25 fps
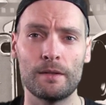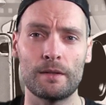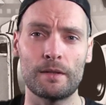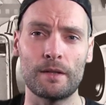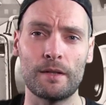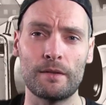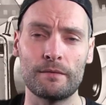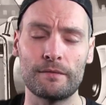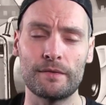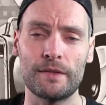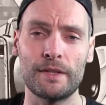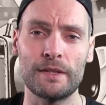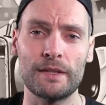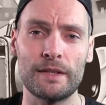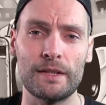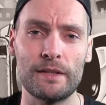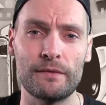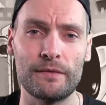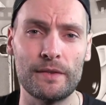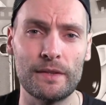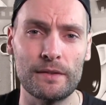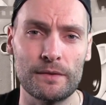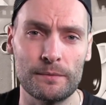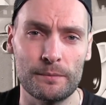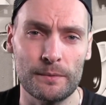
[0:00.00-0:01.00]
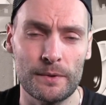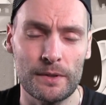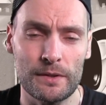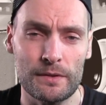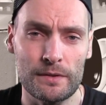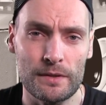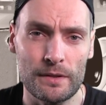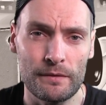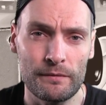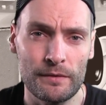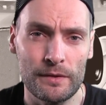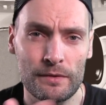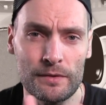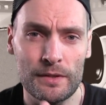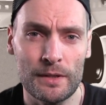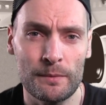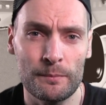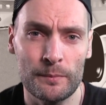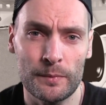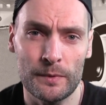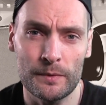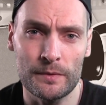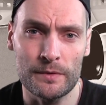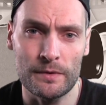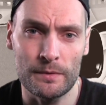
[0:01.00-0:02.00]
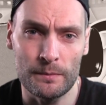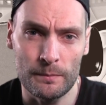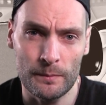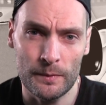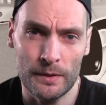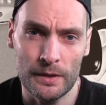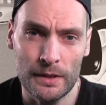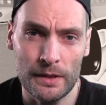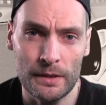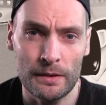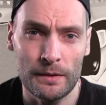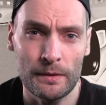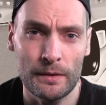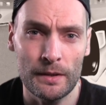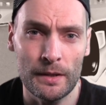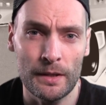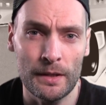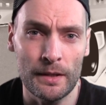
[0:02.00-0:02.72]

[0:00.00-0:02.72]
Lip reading: can't find anything to watch, if you jump onto my